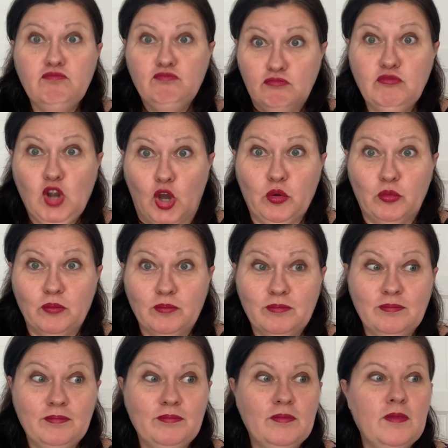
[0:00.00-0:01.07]
No.
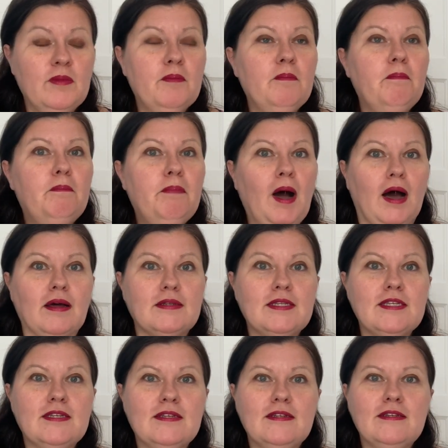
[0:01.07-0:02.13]
But
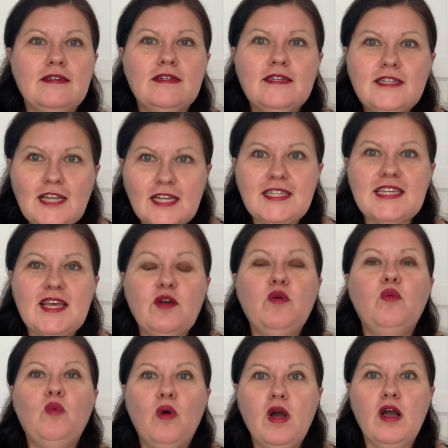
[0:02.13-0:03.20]
does it
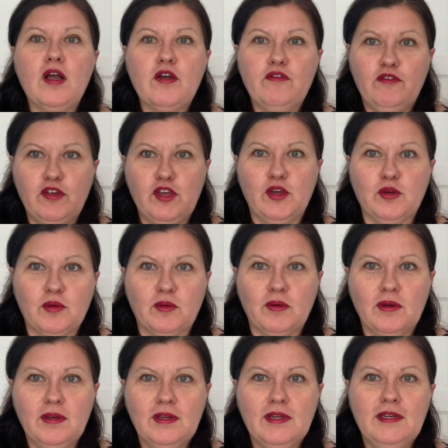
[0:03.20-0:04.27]
work for you?
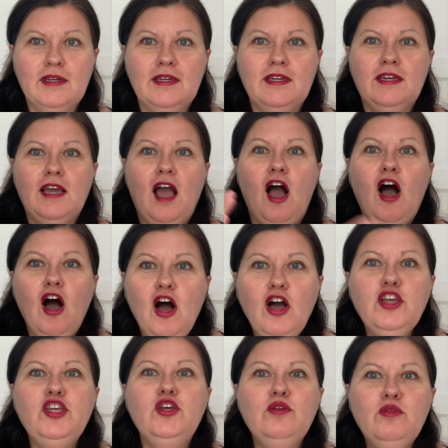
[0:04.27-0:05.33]
Are
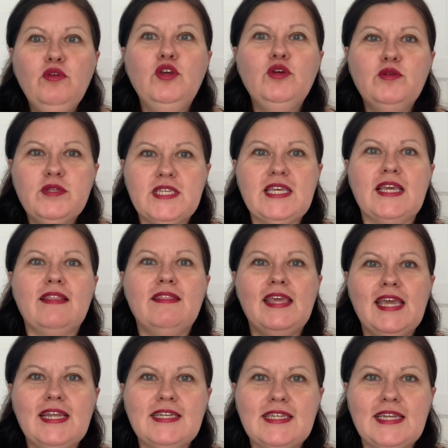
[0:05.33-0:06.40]
you using the
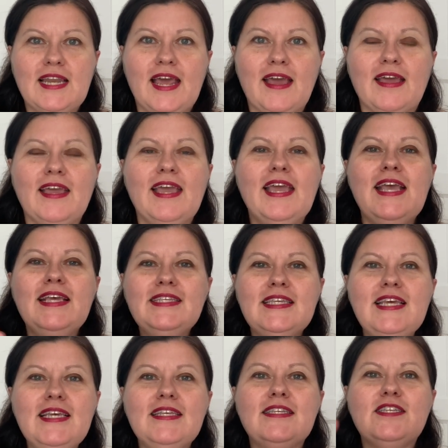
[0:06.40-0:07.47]
internet? Is
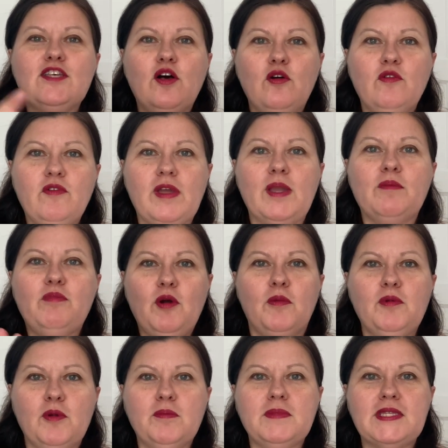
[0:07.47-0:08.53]
it solving
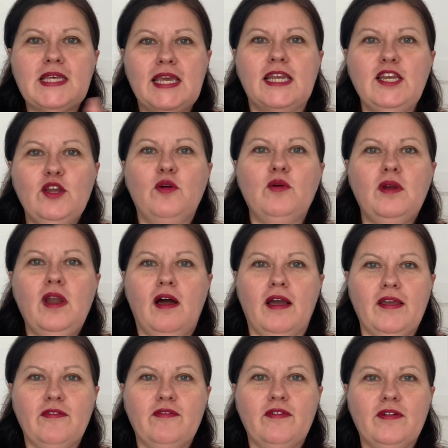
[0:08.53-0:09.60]
problems in your
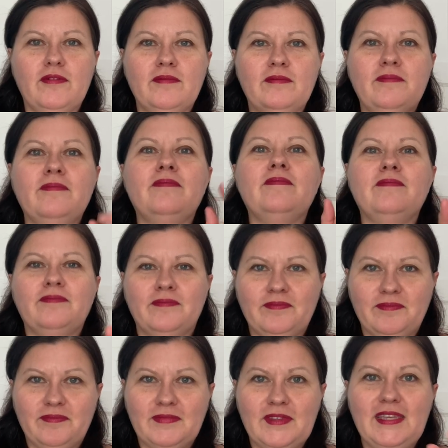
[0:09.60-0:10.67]
life?
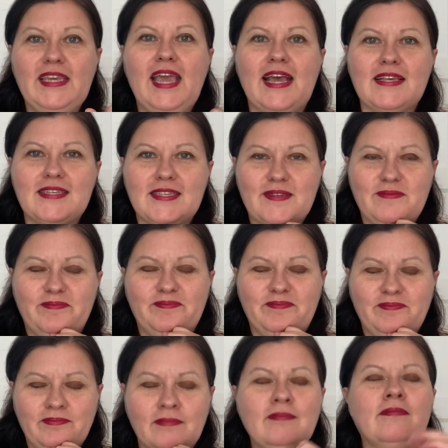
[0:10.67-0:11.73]
Yes.
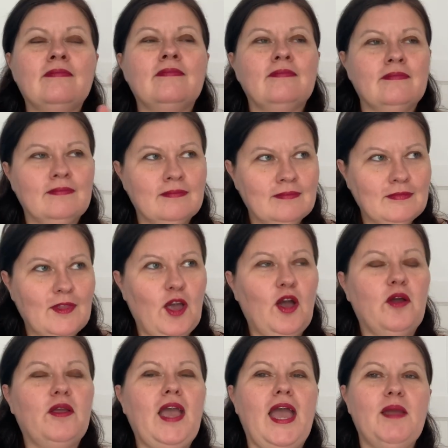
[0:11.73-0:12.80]

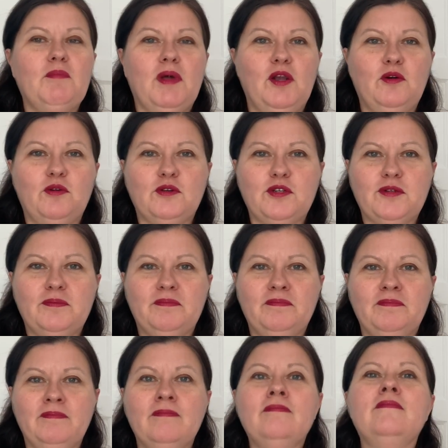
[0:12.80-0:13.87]
Okay, my lord.
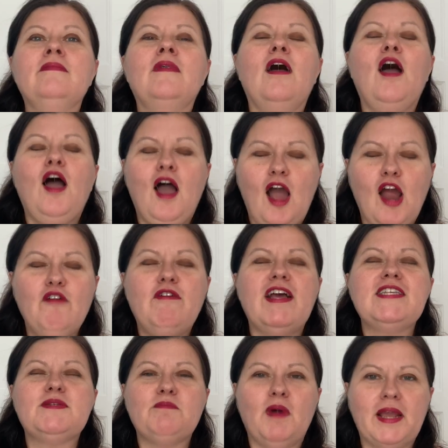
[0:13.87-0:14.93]
I
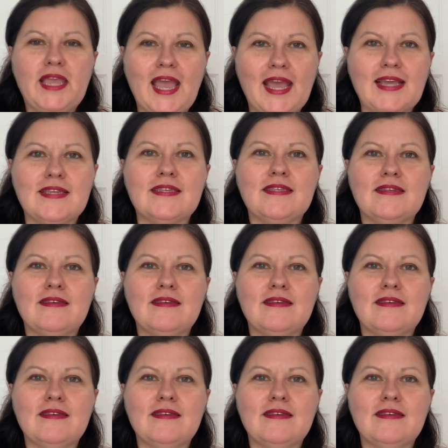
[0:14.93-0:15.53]
rest my case.